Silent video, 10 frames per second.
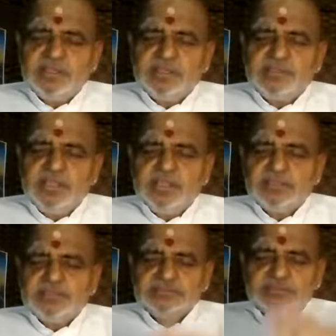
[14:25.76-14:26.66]
the
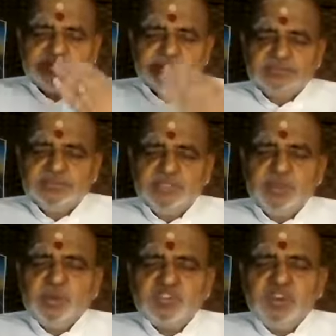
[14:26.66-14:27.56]

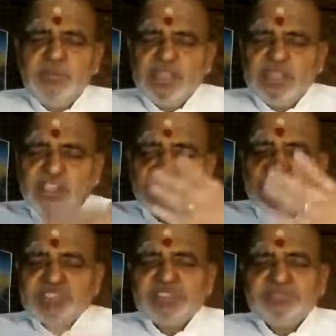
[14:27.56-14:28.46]
nose will be
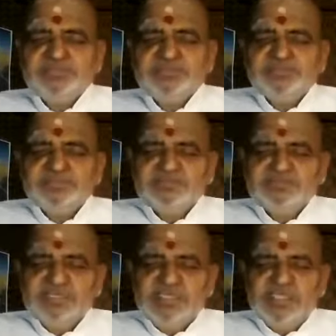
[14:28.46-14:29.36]
engaged,
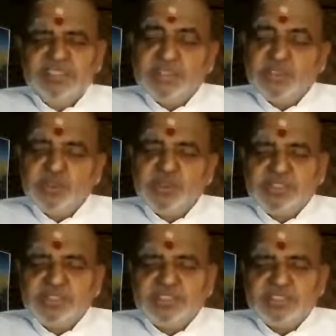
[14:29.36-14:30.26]
enjoying
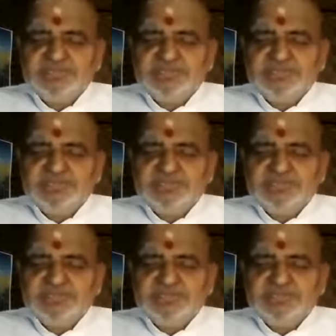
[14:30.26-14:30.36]
that